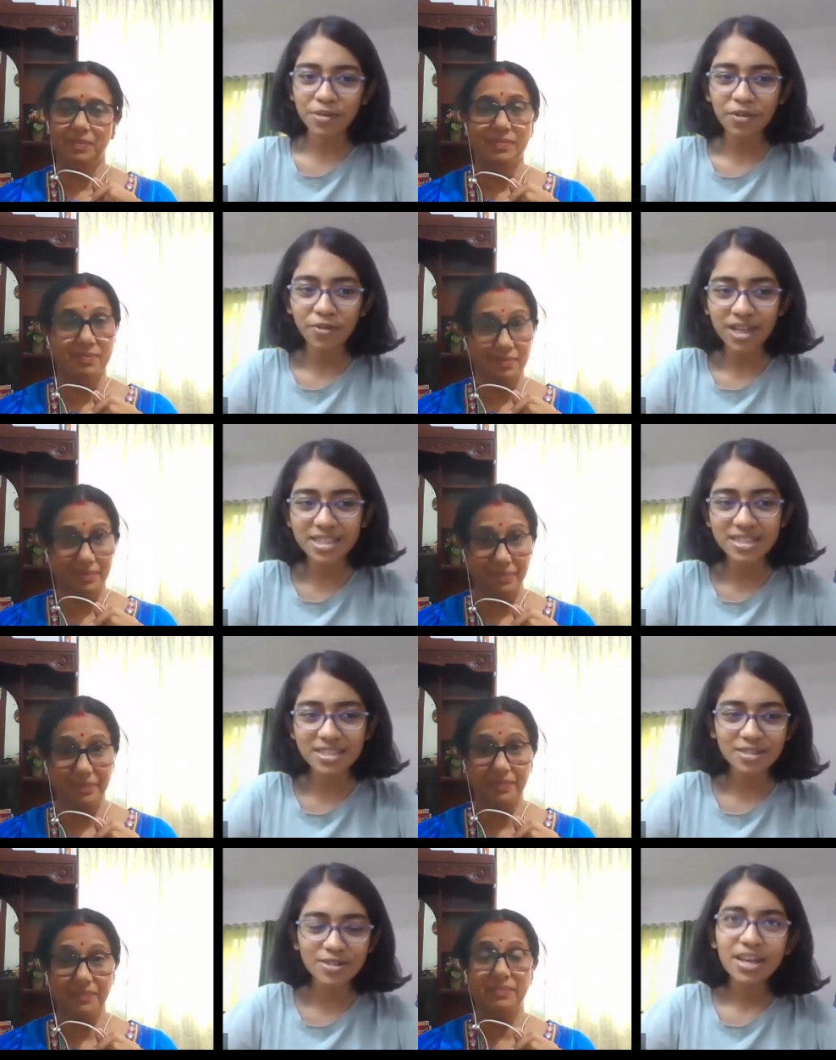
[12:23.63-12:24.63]
Speaker 1: with my friends.
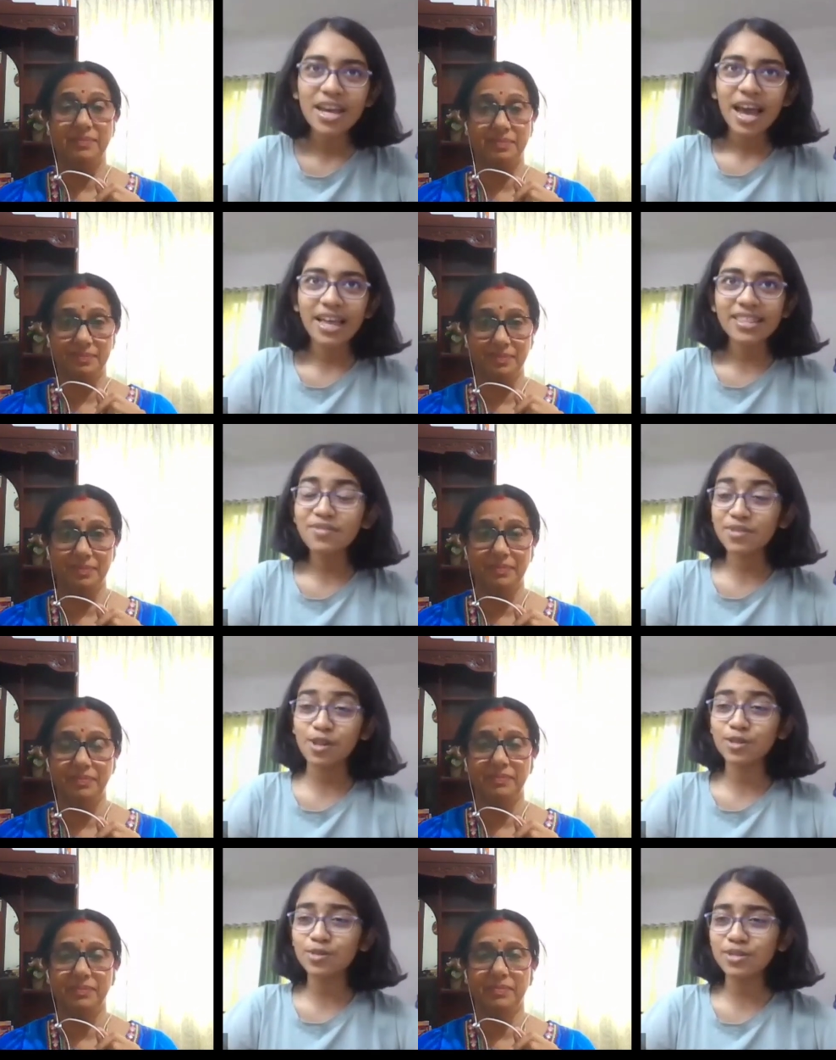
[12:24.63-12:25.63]
Mm-hmm. Mm-hmm. And there was
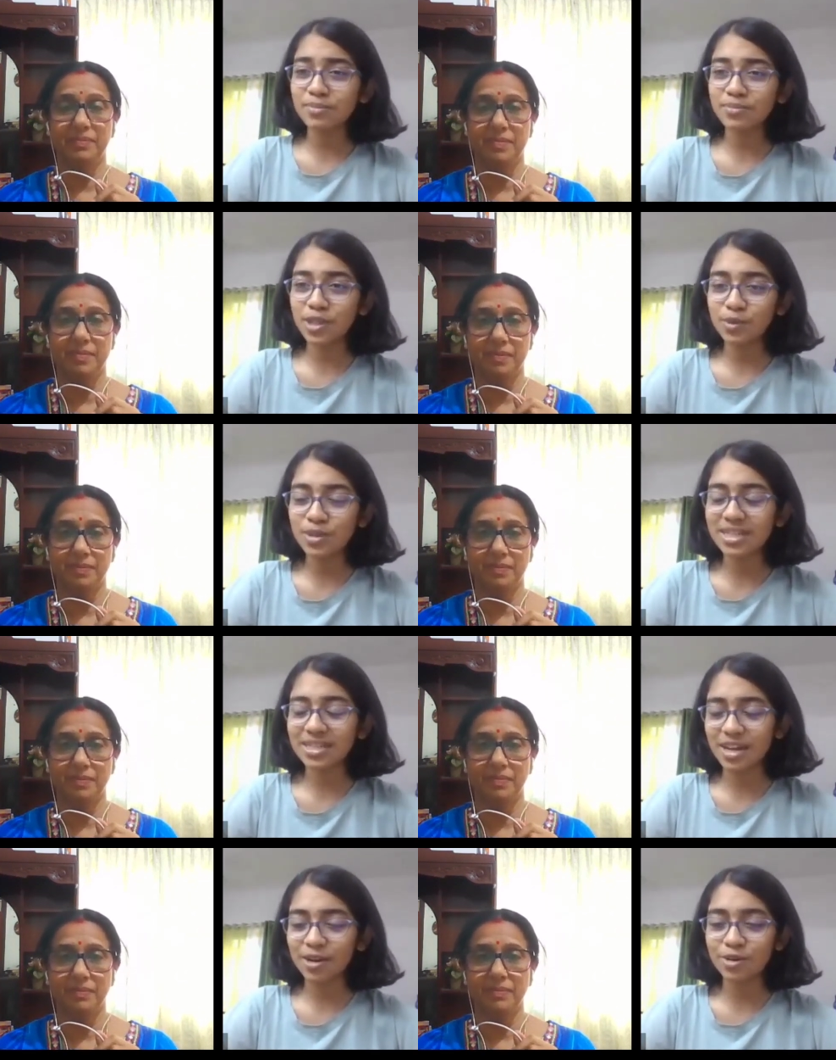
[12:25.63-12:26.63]
also some
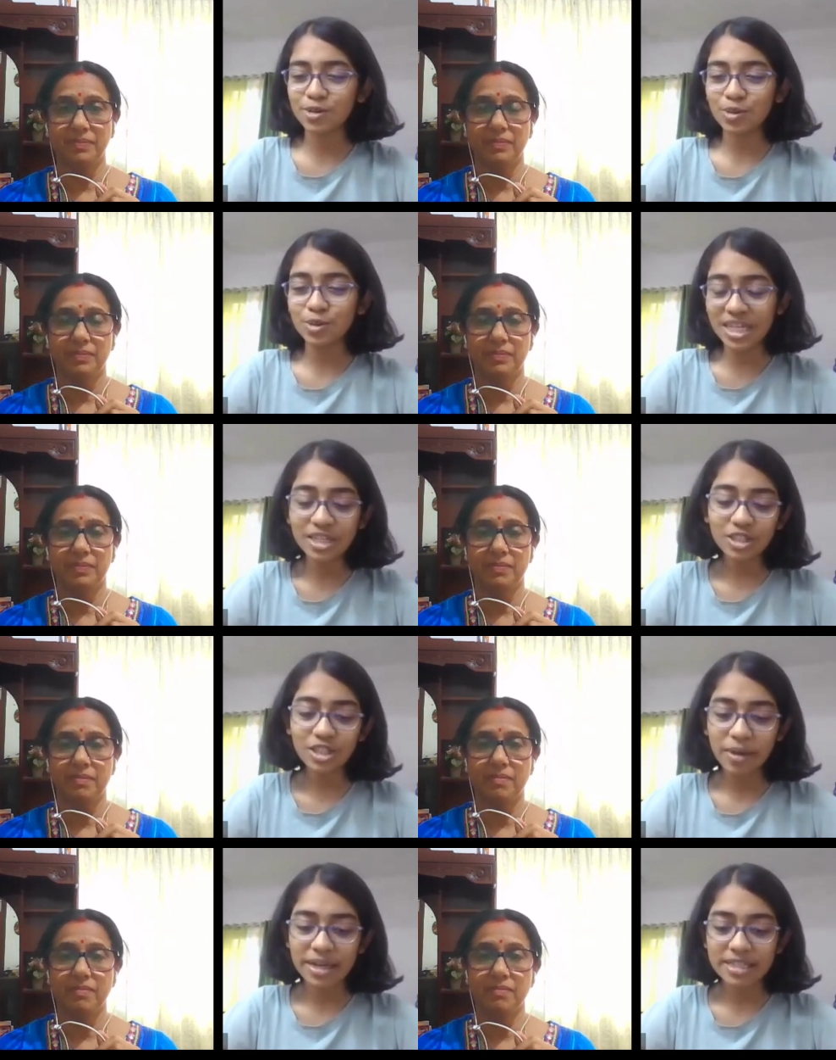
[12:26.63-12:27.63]
tutors there who used to teach
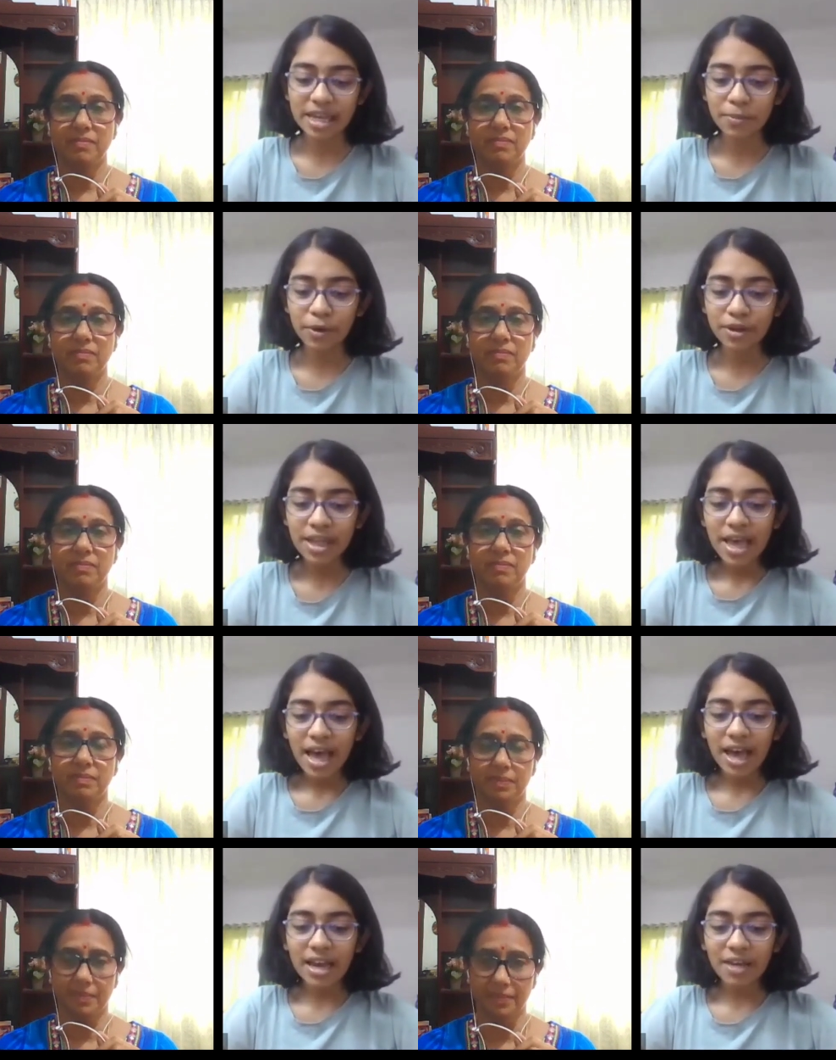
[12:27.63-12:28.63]
us basketball.
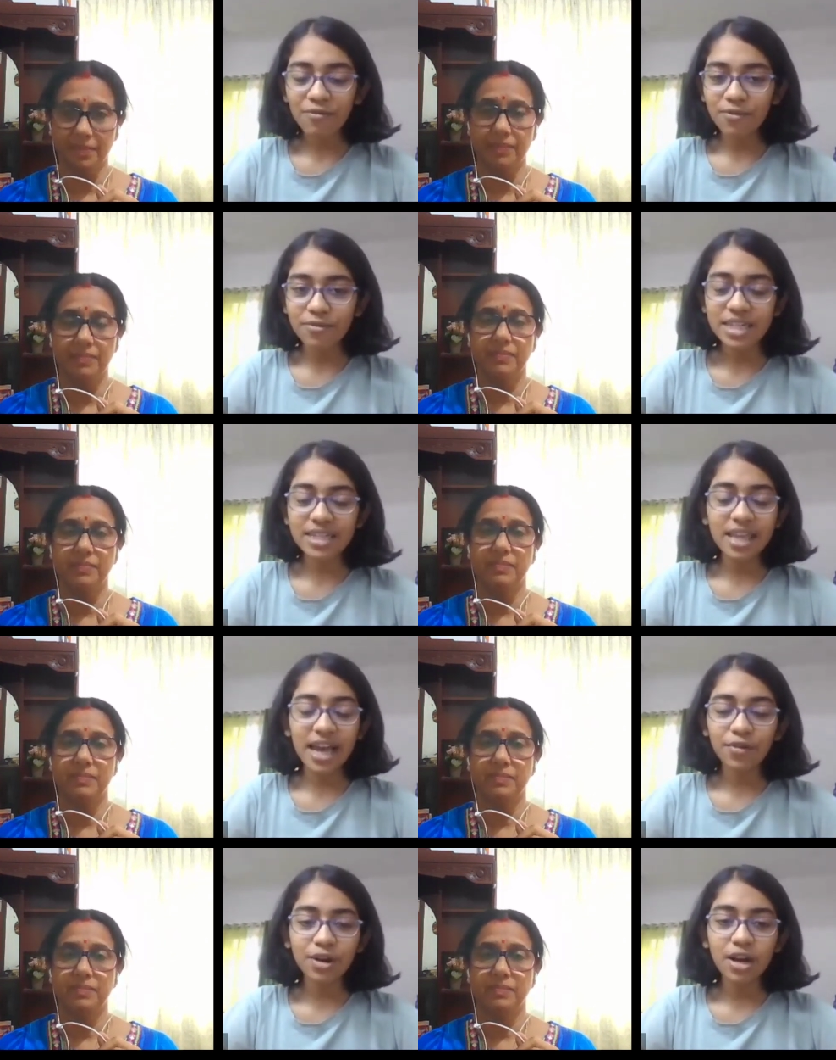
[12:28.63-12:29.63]
And I did
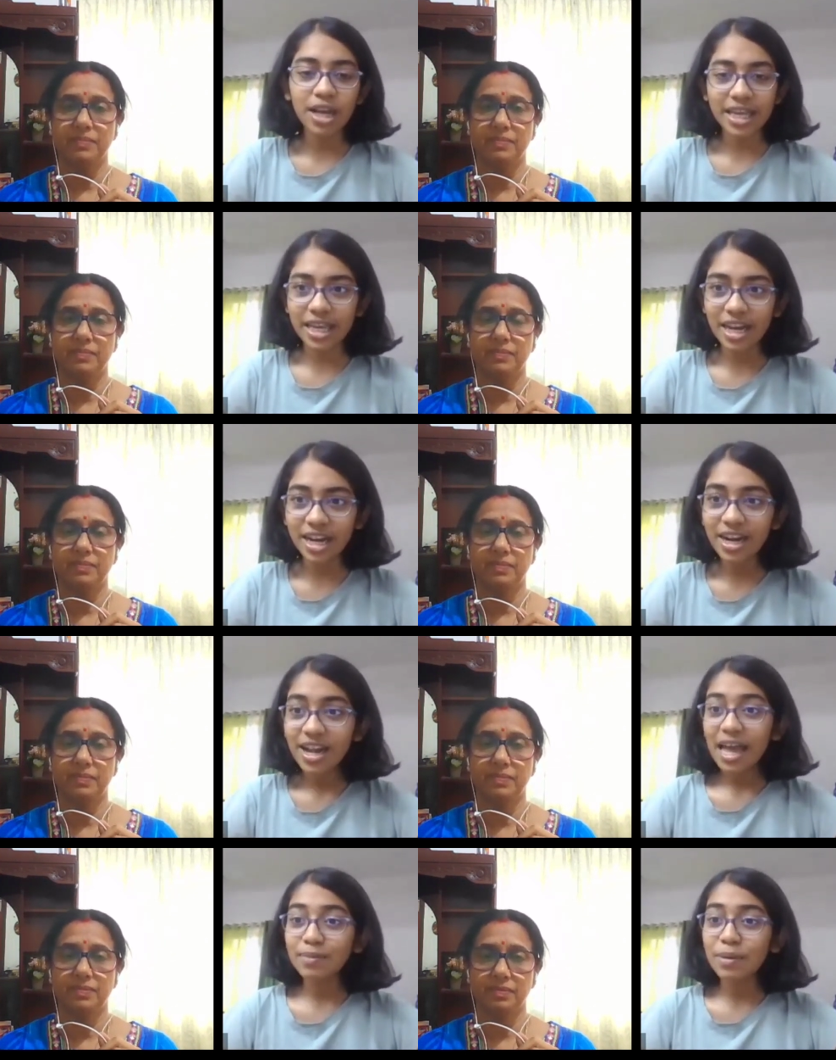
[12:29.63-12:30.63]
that for a year.
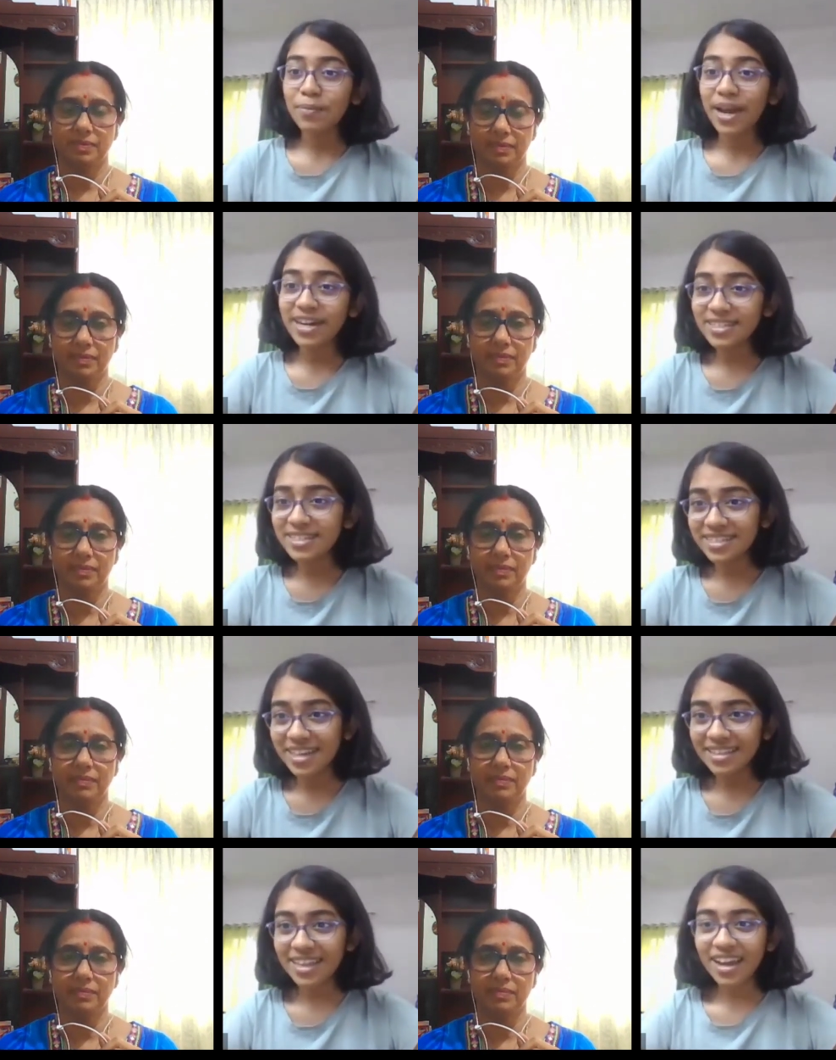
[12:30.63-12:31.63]
And my parents
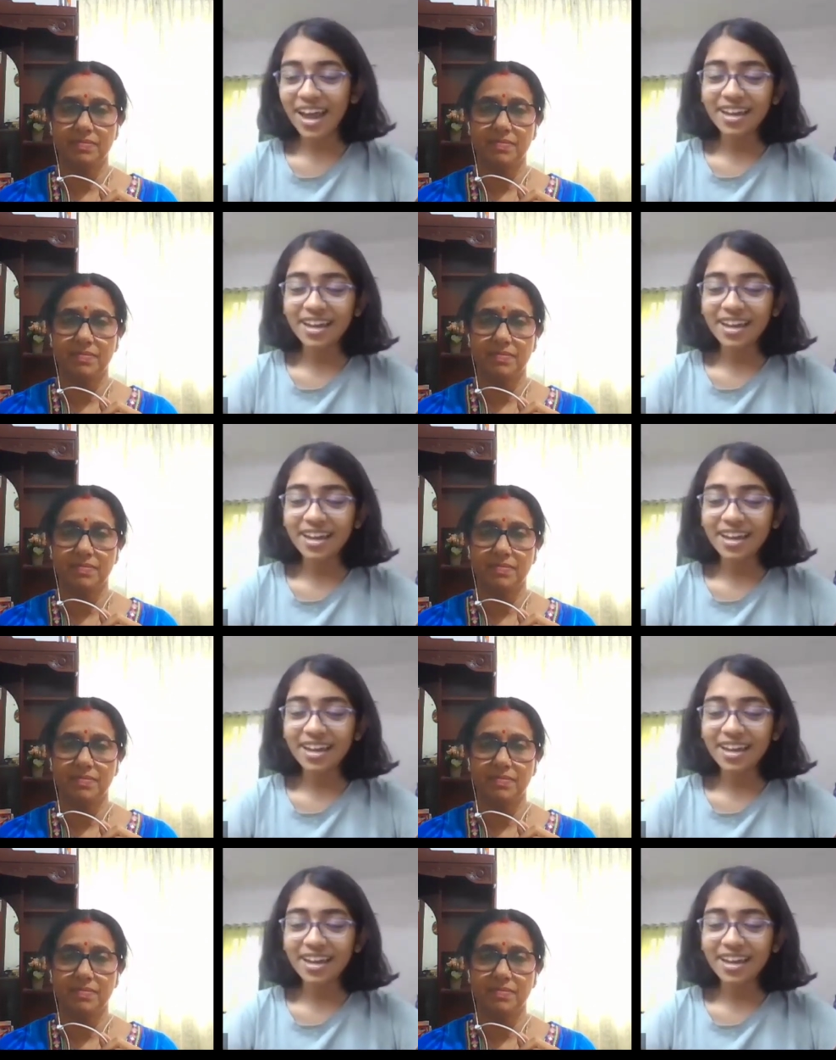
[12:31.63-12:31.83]
said that